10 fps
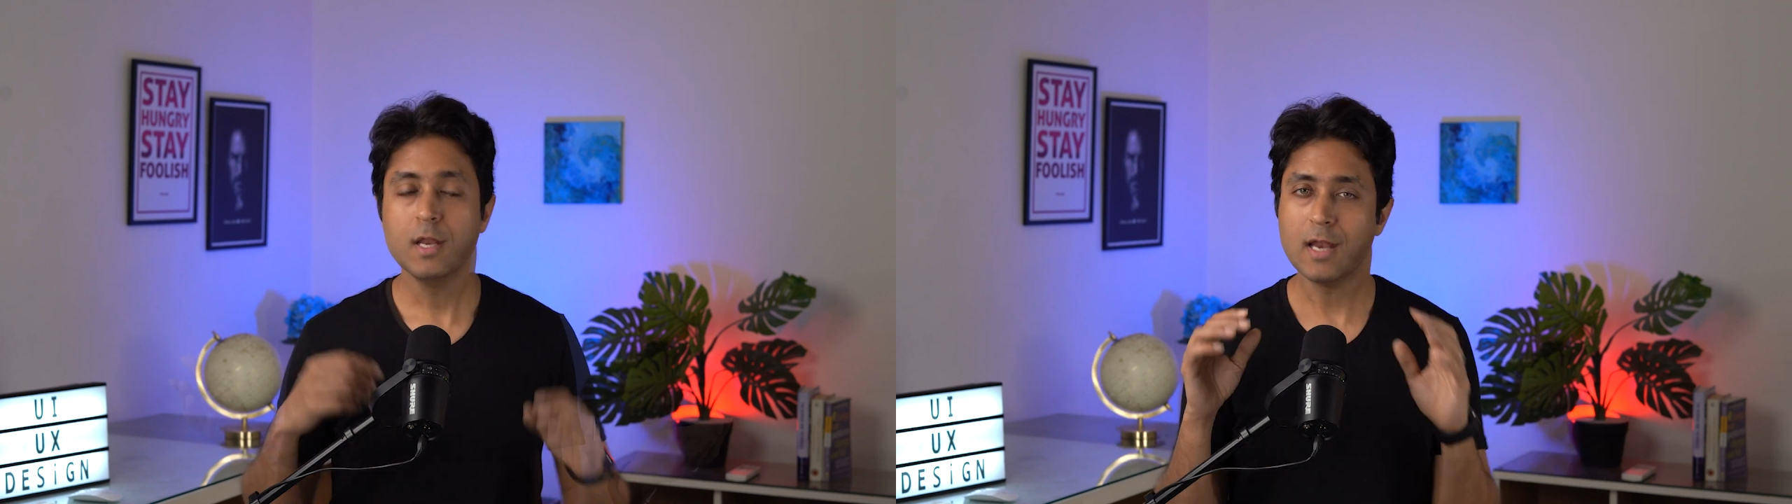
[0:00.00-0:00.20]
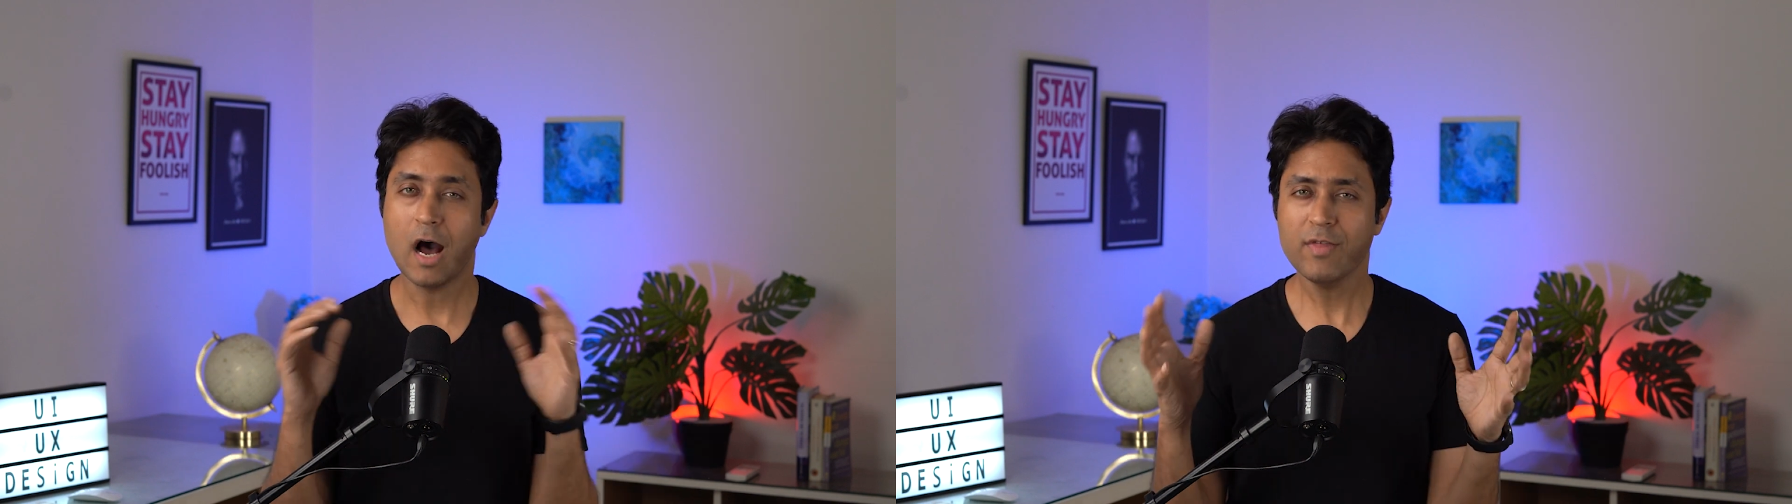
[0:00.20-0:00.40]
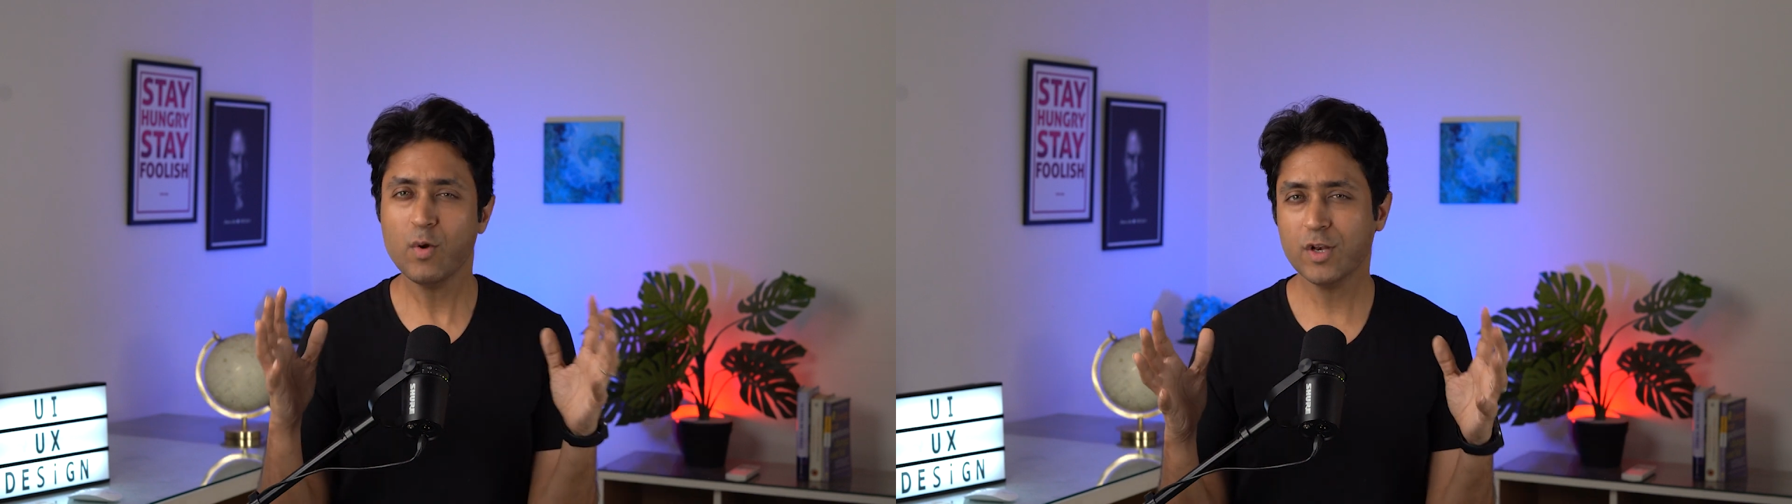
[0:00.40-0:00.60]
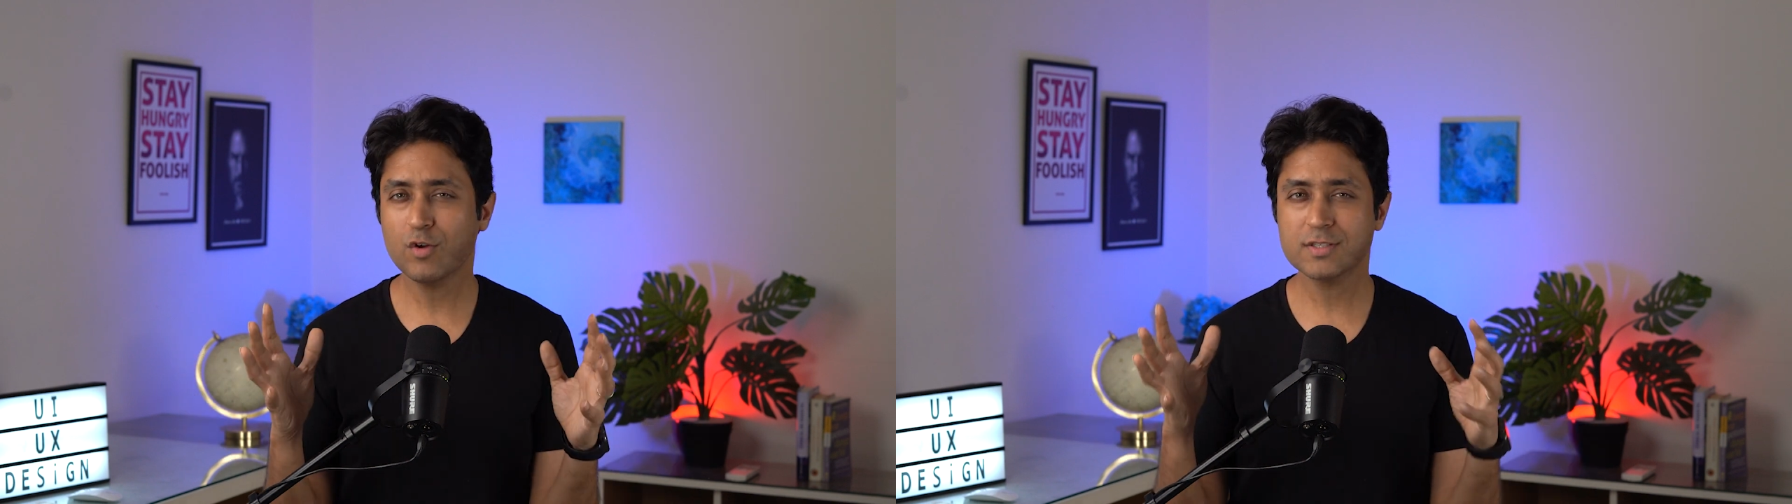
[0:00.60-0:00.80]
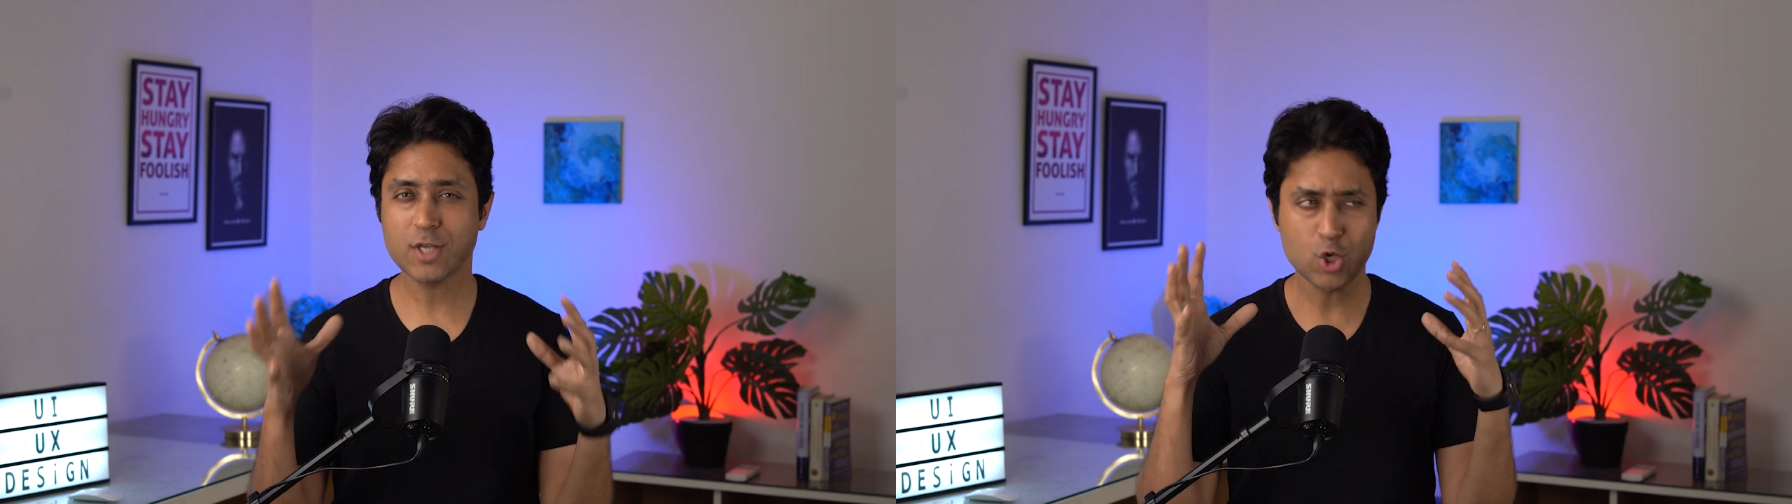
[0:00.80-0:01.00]
Now that we
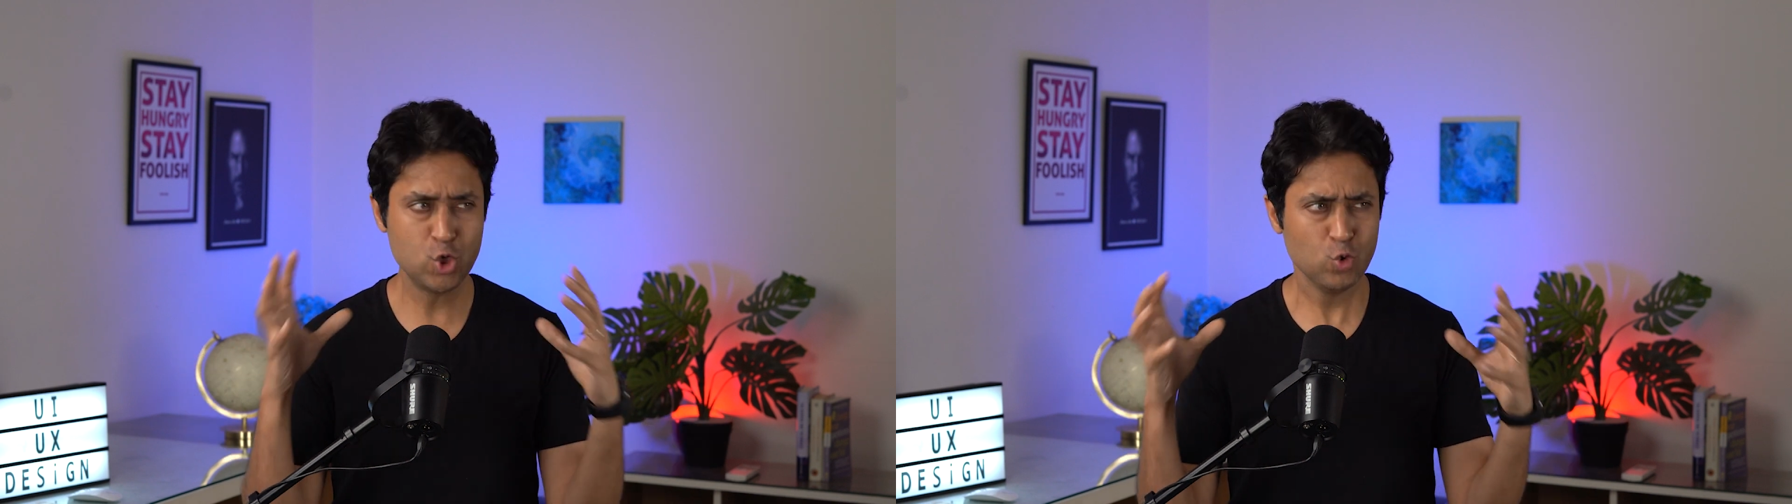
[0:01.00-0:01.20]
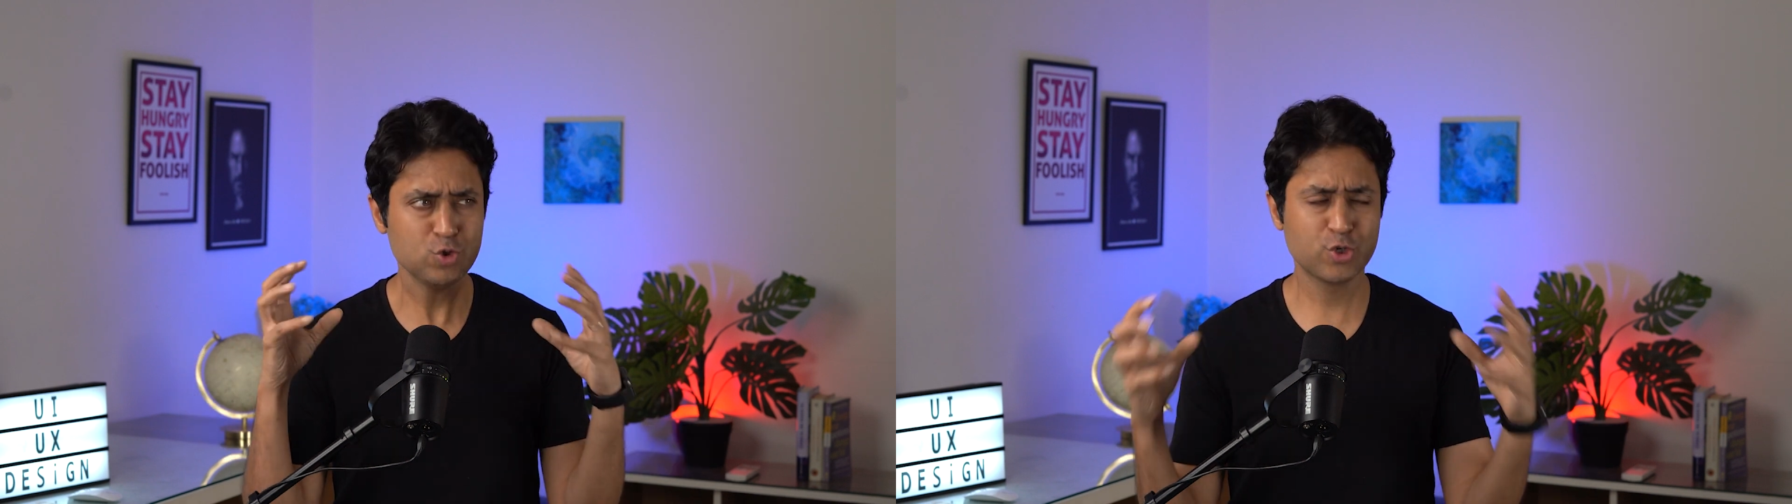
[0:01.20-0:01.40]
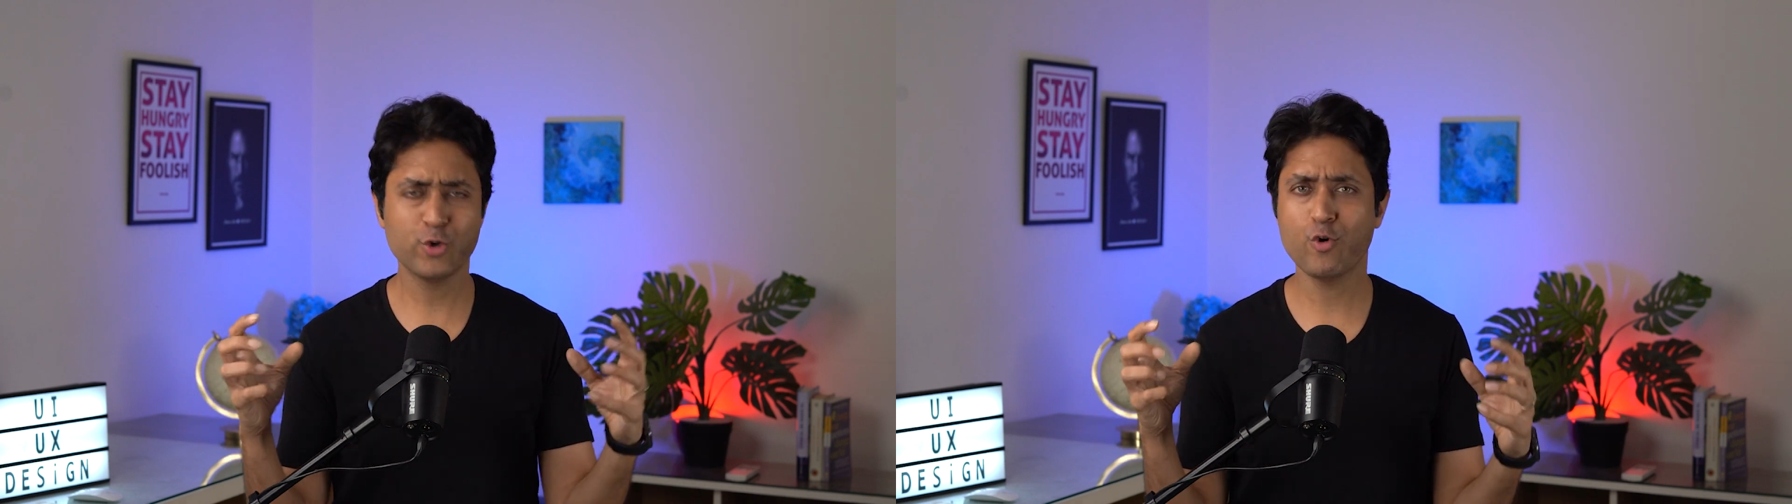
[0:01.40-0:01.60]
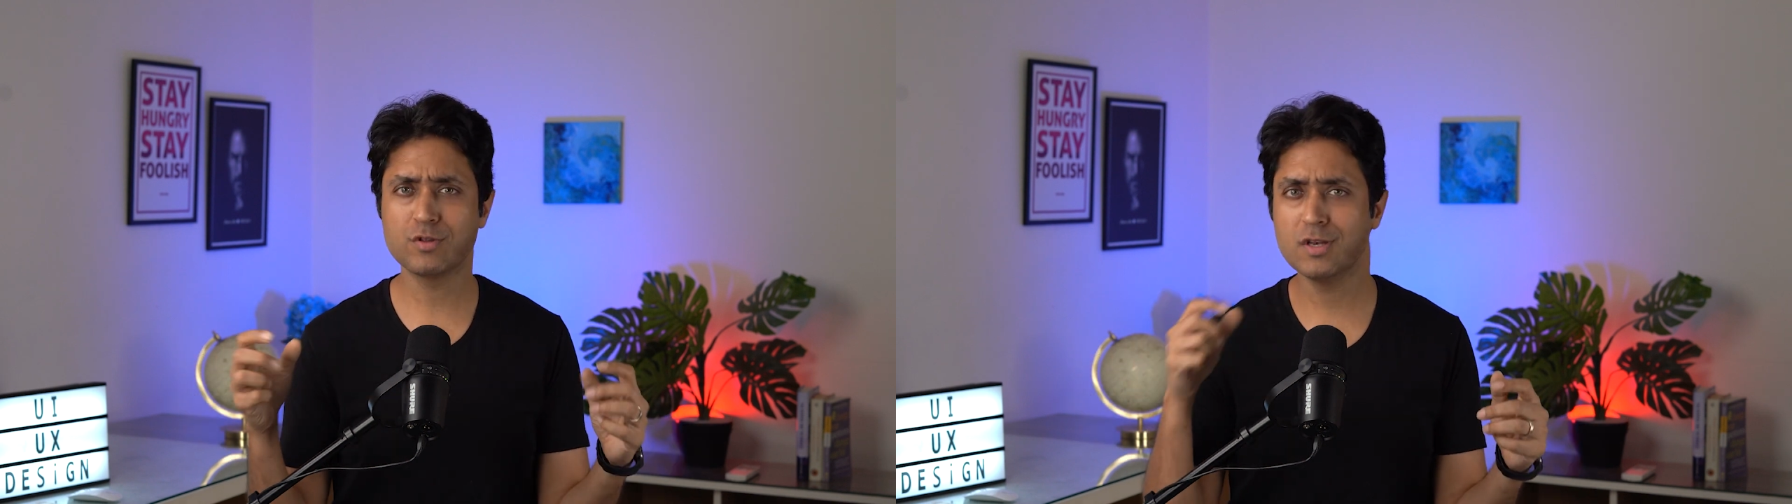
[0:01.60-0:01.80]
know there's a huge growth